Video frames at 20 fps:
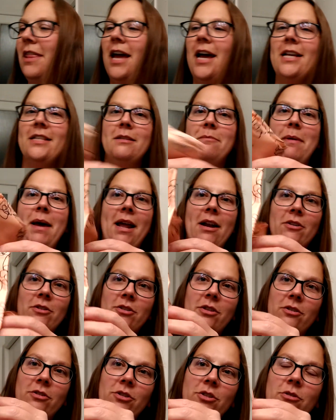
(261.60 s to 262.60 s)
that has a pattern.
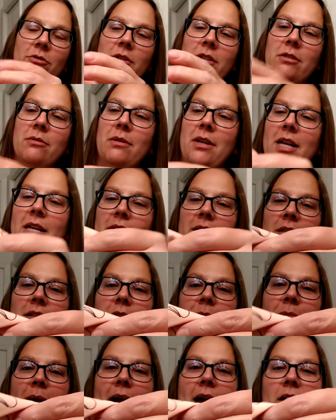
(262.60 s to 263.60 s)
So there's two, this one has a
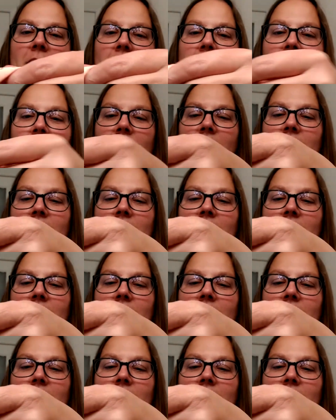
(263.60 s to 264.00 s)
little pattern.